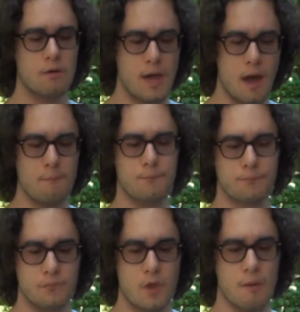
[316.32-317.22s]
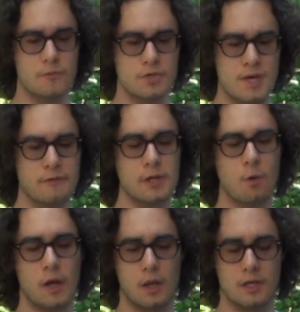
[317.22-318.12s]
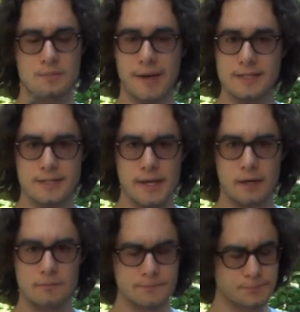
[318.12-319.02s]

Yeah, yeah. There's definitely quite a lot of spice there.